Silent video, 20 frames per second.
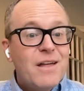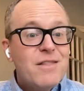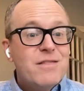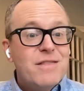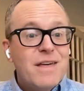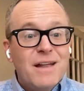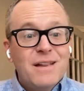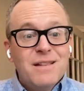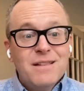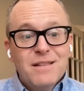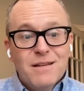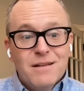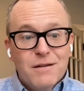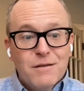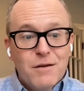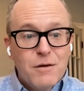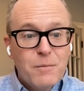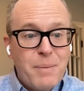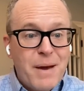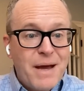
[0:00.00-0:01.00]
Then
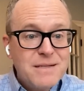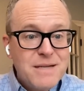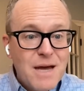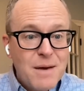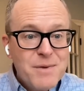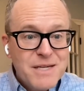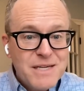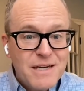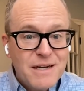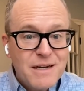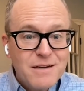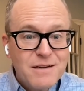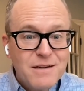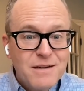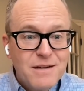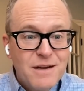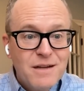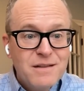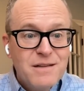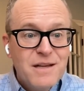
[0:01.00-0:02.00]
the pandemic hit,
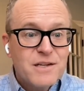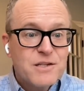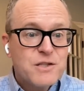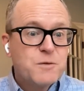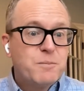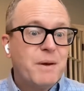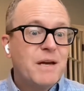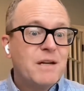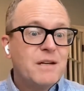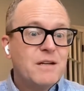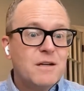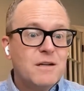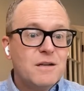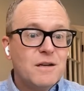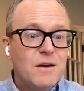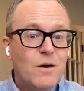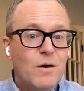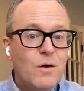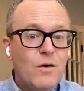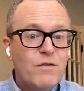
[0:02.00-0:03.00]
and they expanded
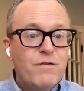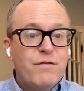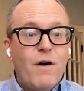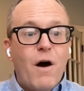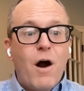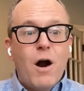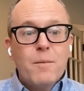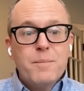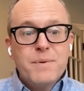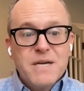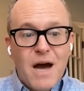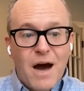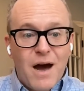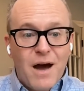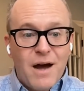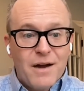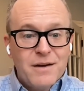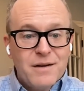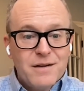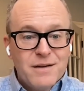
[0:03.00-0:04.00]
far
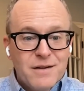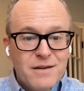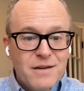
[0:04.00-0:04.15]
beyond